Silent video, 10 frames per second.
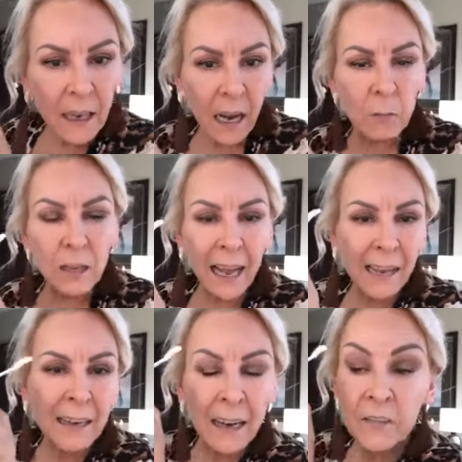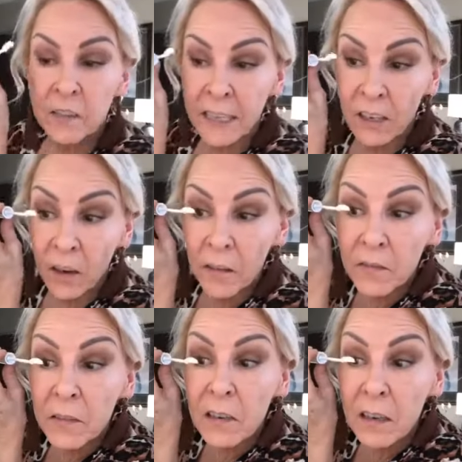I will add it after I get
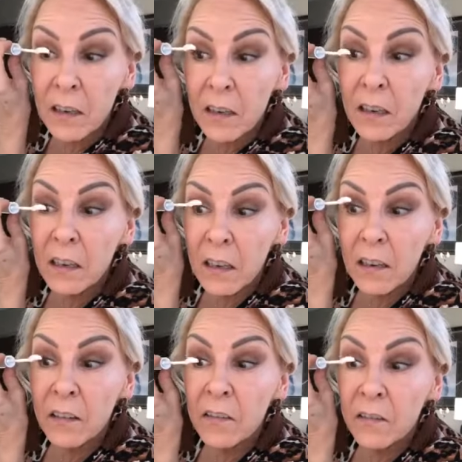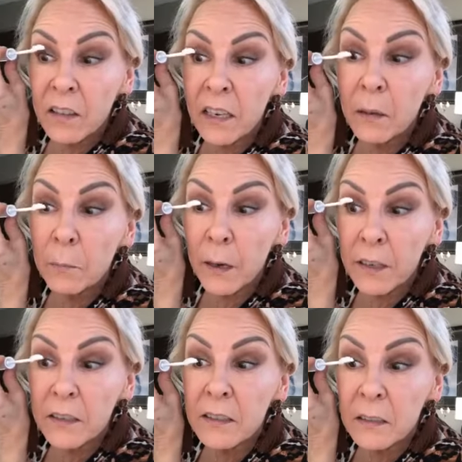off for the lip
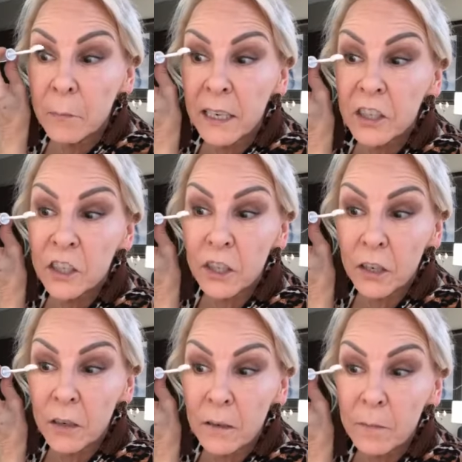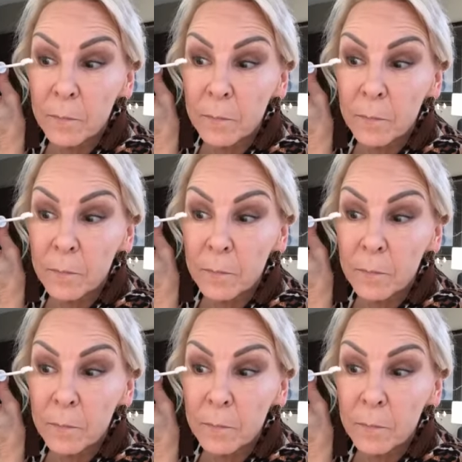butters to make sure.